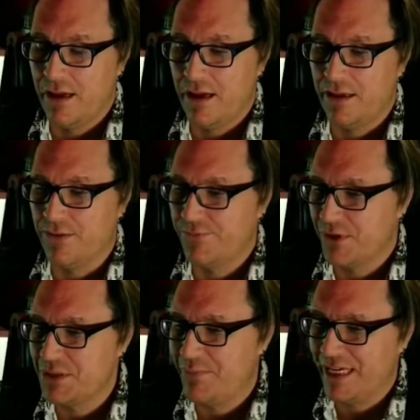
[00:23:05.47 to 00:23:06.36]
And the
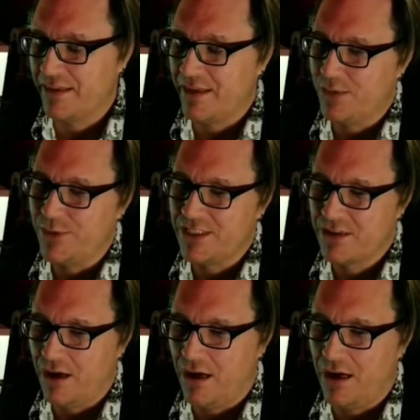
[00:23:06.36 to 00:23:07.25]
first big thing we
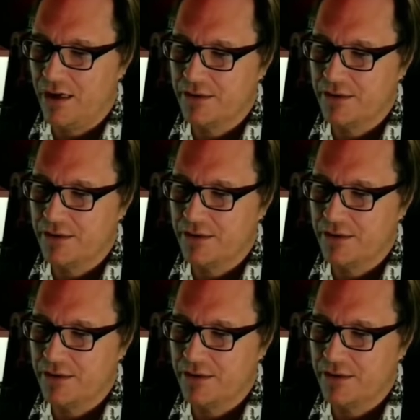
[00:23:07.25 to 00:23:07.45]
saw,